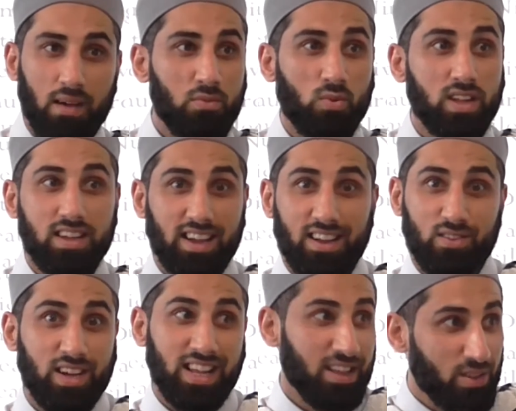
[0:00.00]
I'm the one he
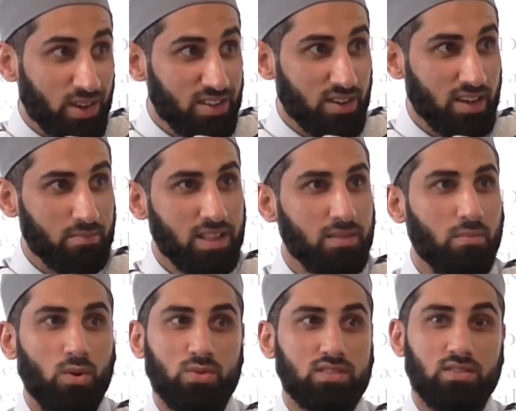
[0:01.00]
look at me the
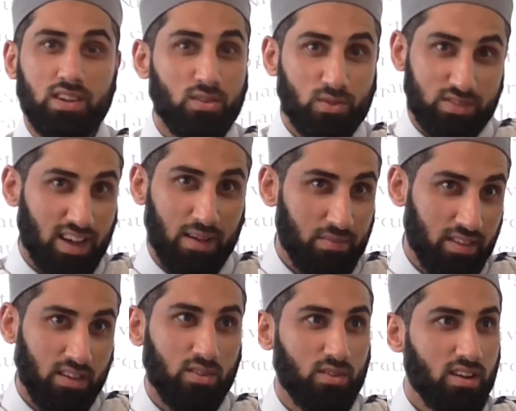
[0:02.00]
most. He knows I'm
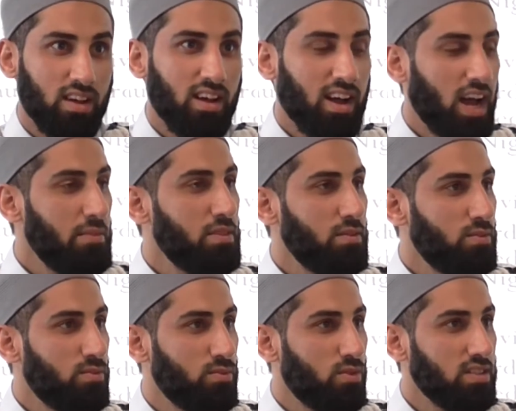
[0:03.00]
the
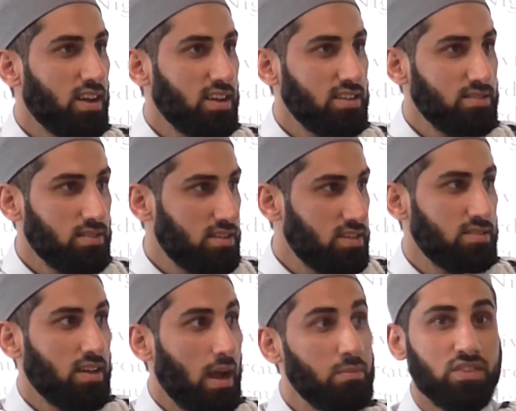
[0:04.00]
one that
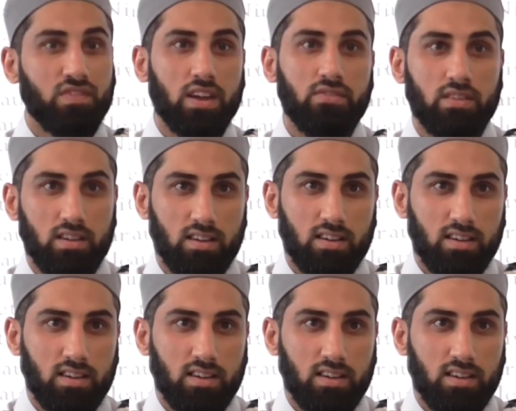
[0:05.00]
I'm his favorite.